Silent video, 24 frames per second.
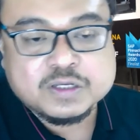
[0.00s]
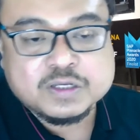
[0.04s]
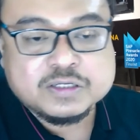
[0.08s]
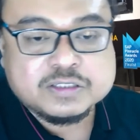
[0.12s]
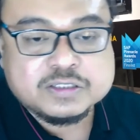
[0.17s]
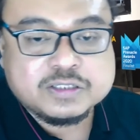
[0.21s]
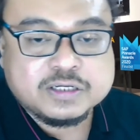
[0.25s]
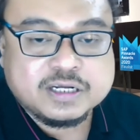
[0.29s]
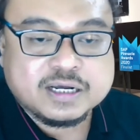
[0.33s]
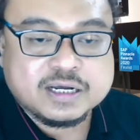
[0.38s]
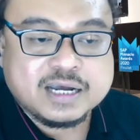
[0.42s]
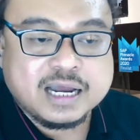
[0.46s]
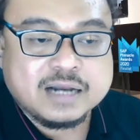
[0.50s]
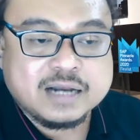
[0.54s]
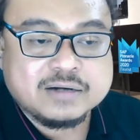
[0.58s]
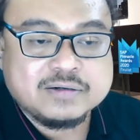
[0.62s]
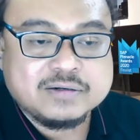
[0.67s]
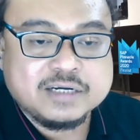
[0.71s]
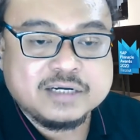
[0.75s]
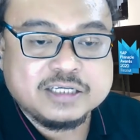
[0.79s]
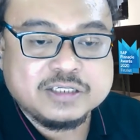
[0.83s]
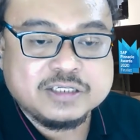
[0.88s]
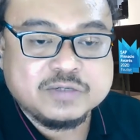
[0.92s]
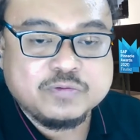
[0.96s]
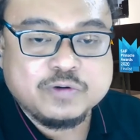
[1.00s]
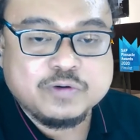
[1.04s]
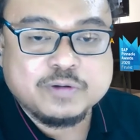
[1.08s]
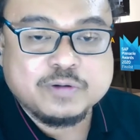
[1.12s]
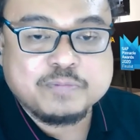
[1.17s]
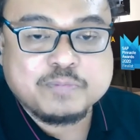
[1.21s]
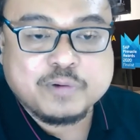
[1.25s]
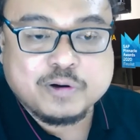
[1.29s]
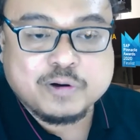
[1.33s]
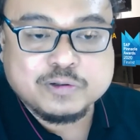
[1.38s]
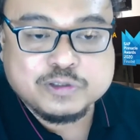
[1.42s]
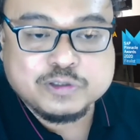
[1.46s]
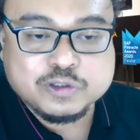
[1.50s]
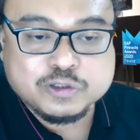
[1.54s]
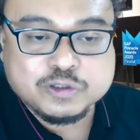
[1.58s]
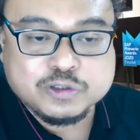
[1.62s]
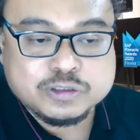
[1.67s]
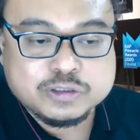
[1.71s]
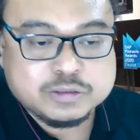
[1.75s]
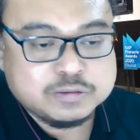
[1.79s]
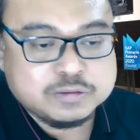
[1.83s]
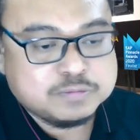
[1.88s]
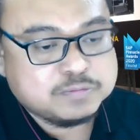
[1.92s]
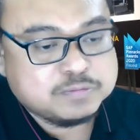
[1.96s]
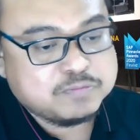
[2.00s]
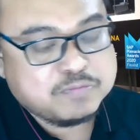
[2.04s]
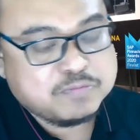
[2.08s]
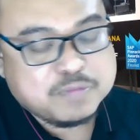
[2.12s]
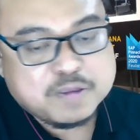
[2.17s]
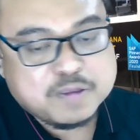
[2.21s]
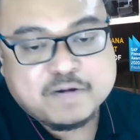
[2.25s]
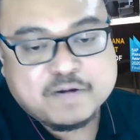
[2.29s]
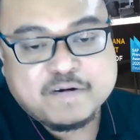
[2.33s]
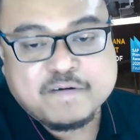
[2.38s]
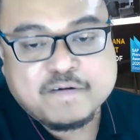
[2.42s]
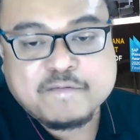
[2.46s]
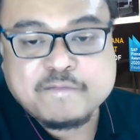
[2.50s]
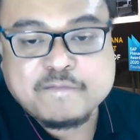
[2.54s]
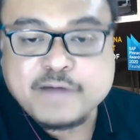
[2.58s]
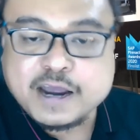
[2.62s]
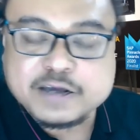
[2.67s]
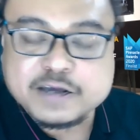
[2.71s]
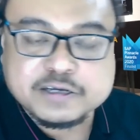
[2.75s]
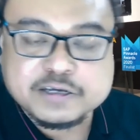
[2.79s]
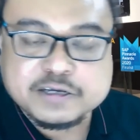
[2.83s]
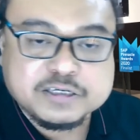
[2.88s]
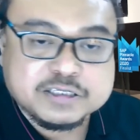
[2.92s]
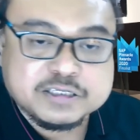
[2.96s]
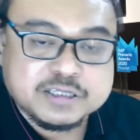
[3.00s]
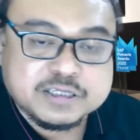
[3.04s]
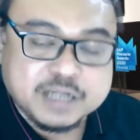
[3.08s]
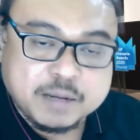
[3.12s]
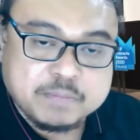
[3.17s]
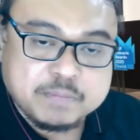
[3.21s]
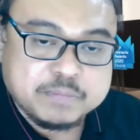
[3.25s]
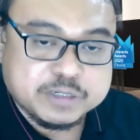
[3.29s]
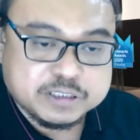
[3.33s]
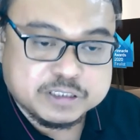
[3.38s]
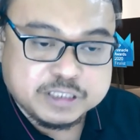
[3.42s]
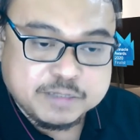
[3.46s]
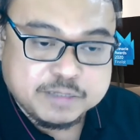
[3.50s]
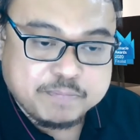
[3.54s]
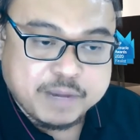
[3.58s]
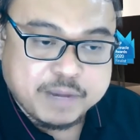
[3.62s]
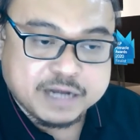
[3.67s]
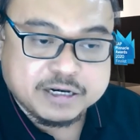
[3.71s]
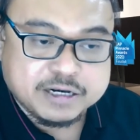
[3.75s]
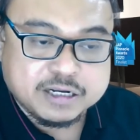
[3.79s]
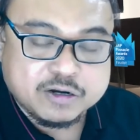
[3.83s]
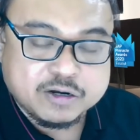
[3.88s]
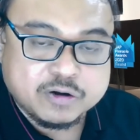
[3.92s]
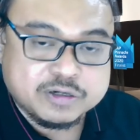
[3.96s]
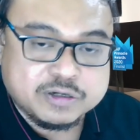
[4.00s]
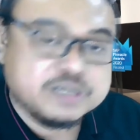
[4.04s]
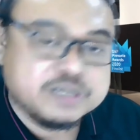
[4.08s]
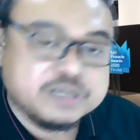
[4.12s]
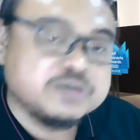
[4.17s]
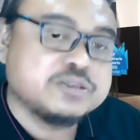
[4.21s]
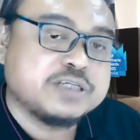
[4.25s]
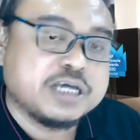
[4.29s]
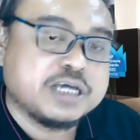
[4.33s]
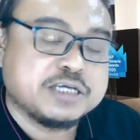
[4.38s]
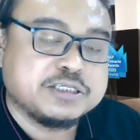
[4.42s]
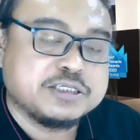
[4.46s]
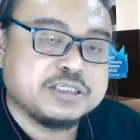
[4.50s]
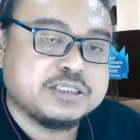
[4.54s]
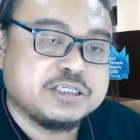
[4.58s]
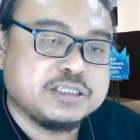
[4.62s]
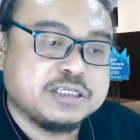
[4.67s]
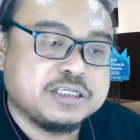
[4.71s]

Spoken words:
So the calculation will produce various numbers depending on the use cases.